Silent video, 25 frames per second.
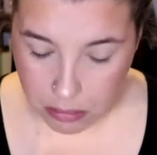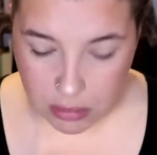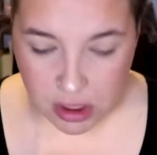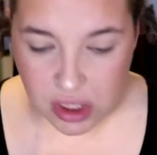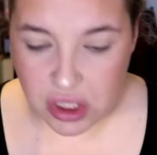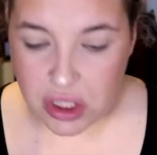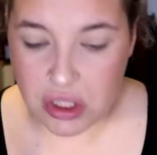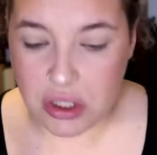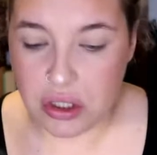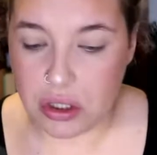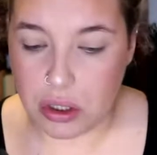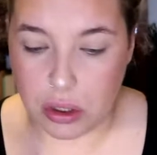
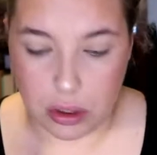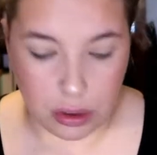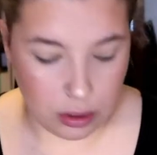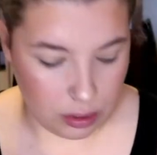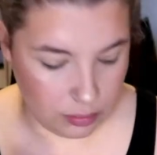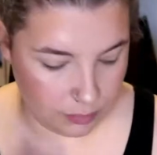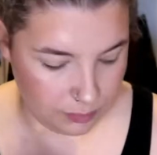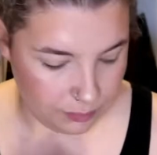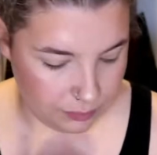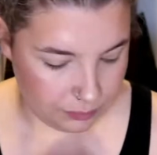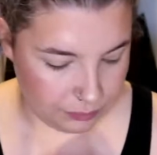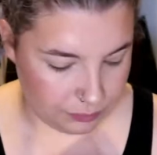Just
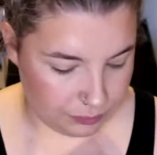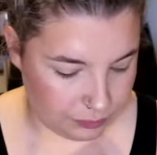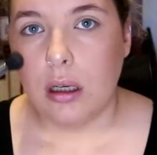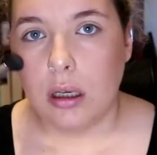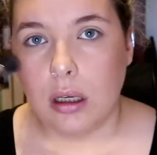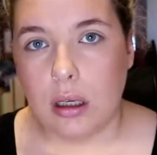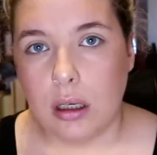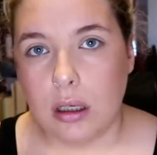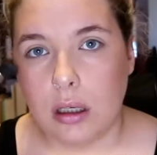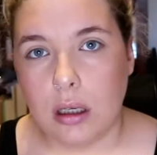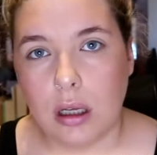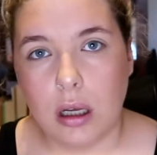don't.
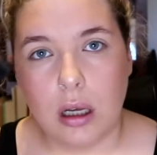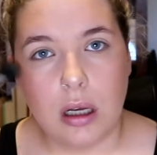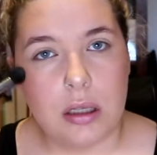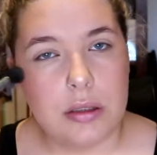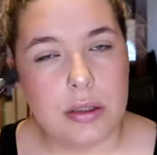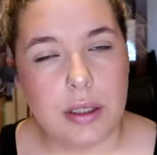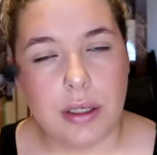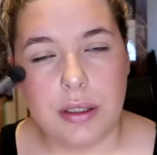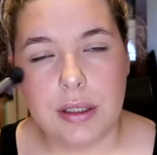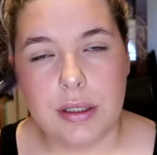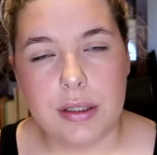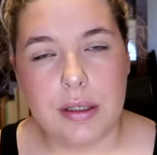
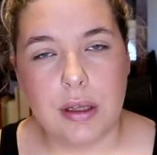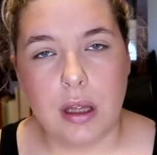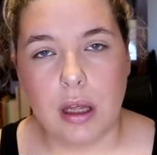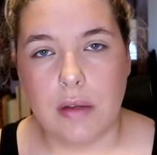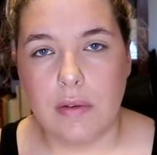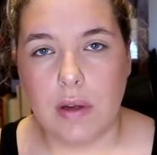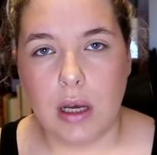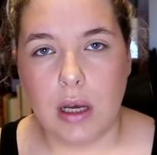Gosh, I just love